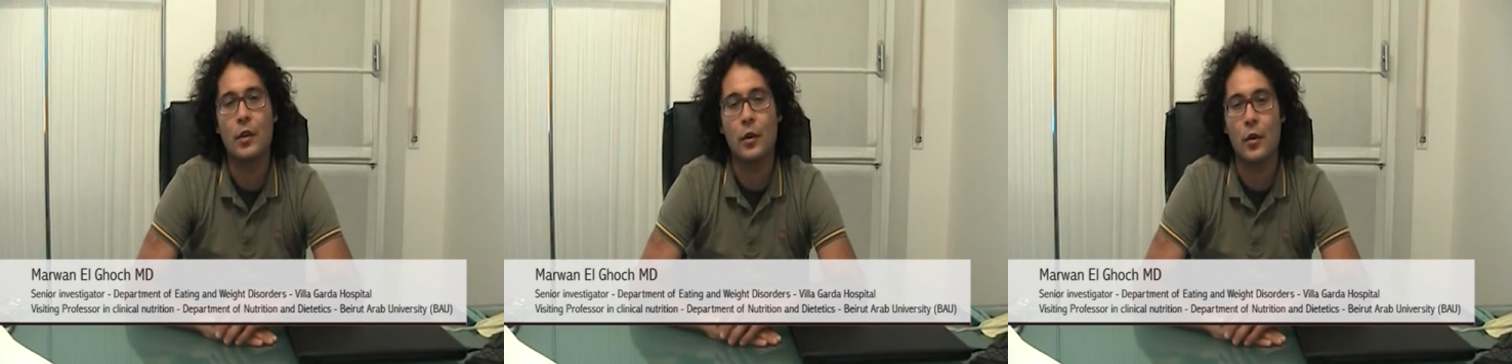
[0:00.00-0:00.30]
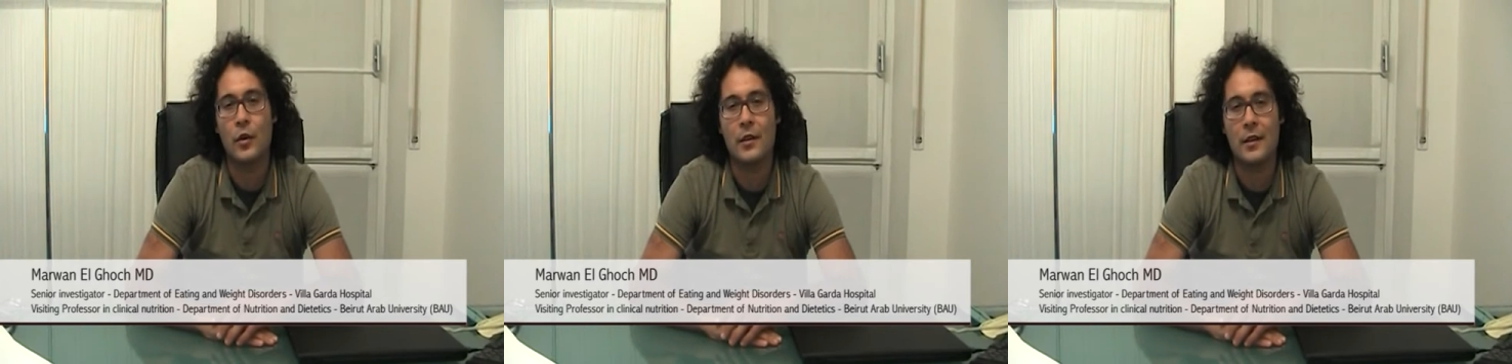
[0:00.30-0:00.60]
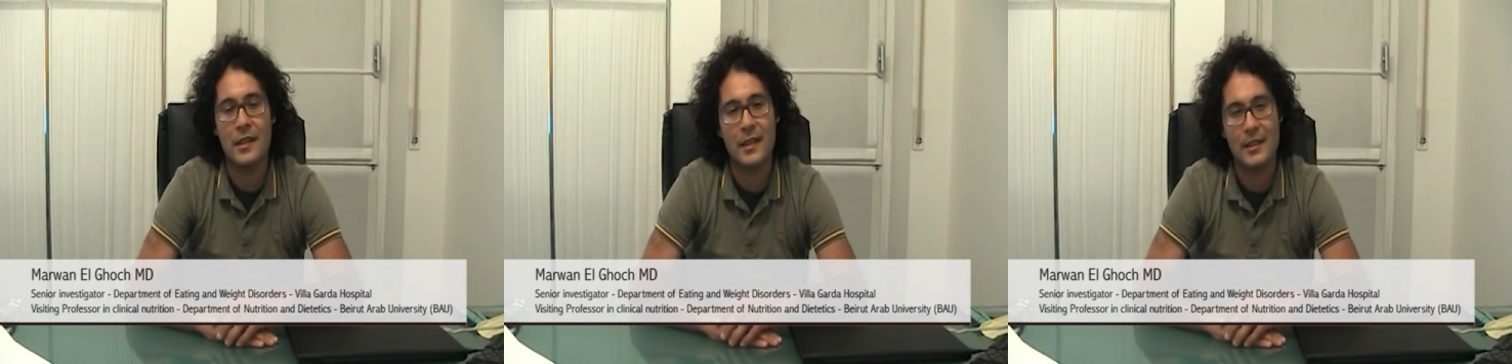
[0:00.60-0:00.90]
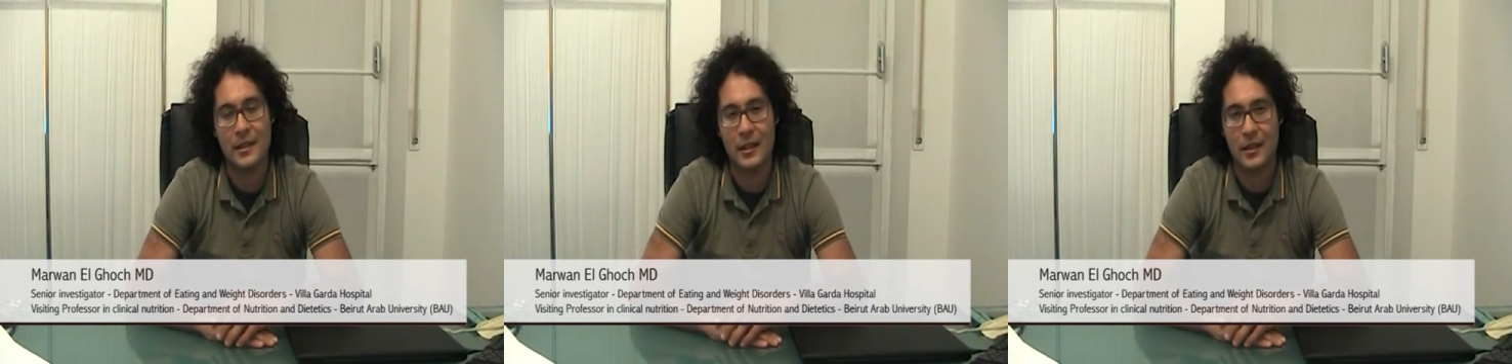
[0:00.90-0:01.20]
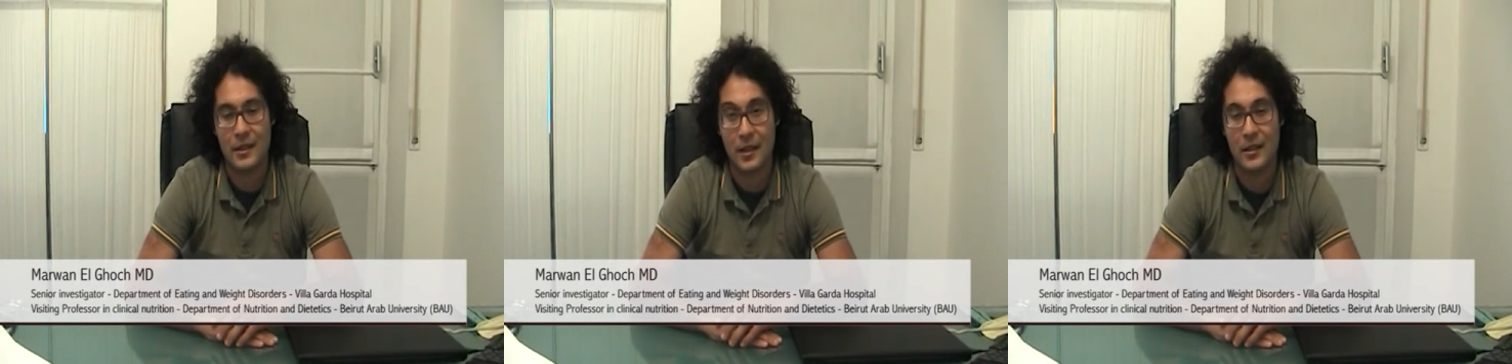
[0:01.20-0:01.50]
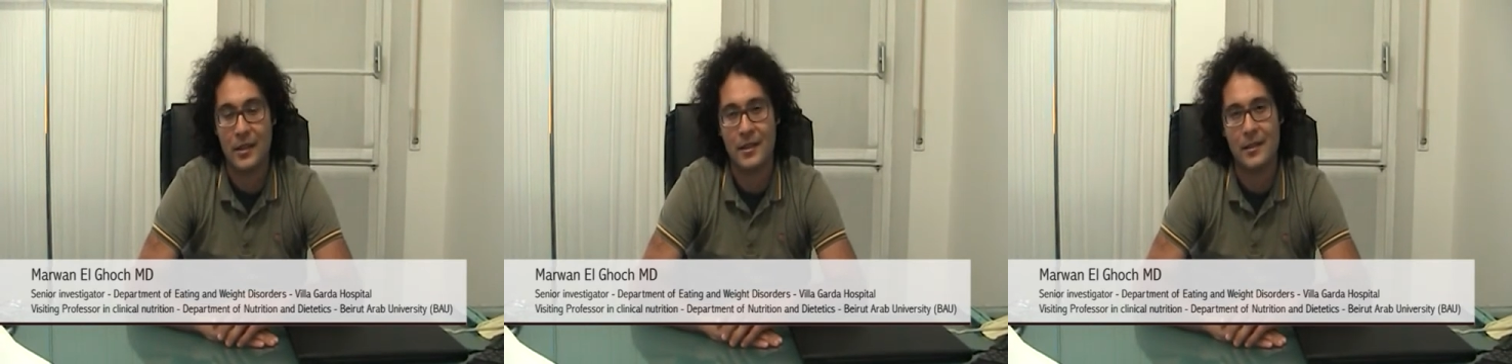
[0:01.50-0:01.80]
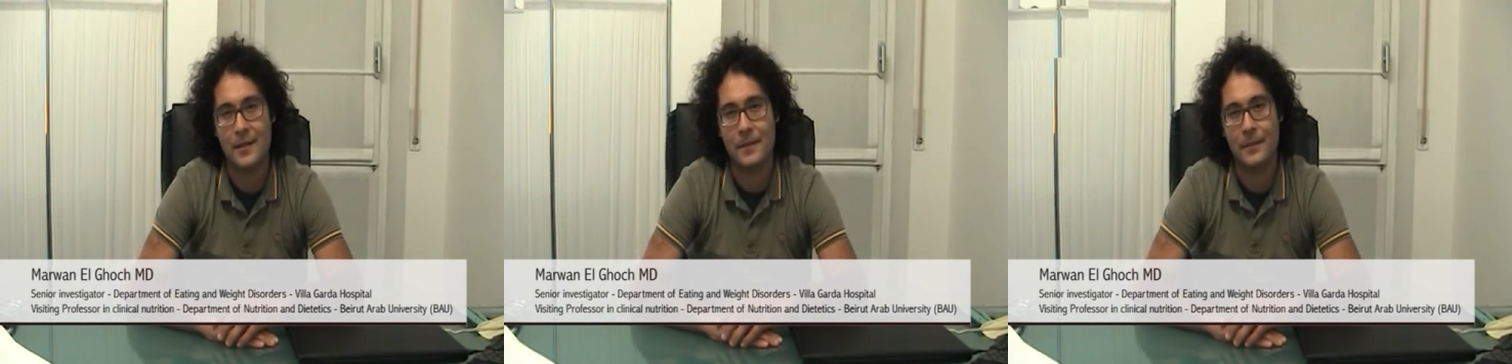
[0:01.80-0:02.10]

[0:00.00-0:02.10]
on these six studies.